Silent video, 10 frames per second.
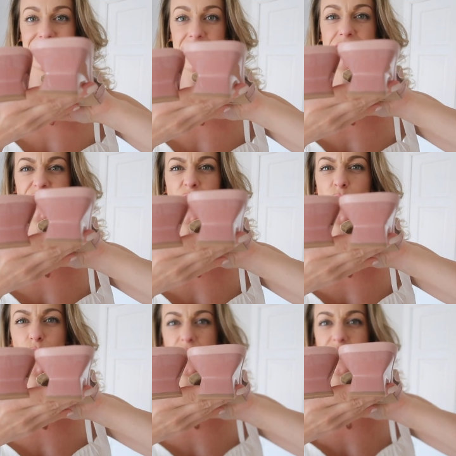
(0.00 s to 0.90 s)
How
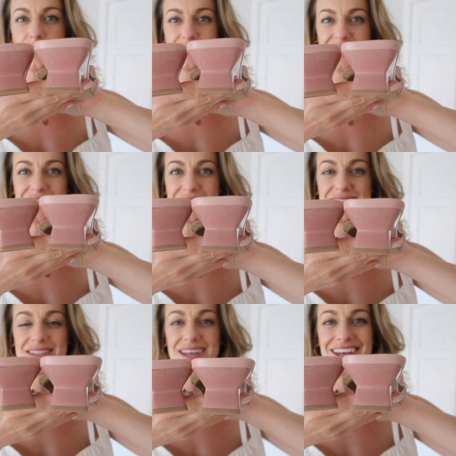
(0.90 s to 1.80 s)
cool are those heels?
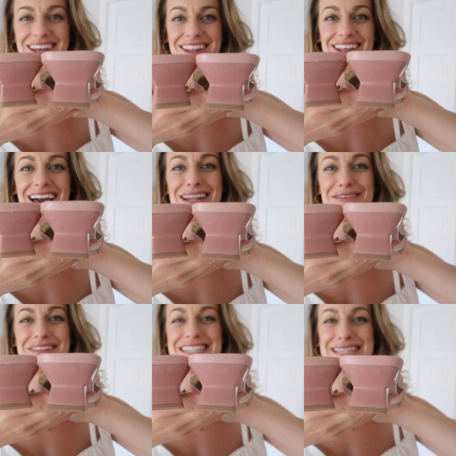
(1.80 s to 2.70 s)
The colour
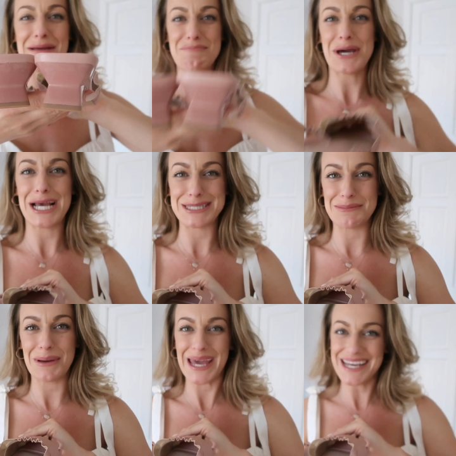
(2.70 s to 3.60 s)
of these is like
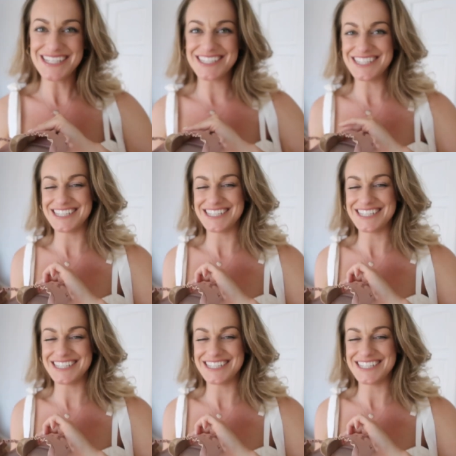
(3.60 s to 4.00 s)
Percy Pigs.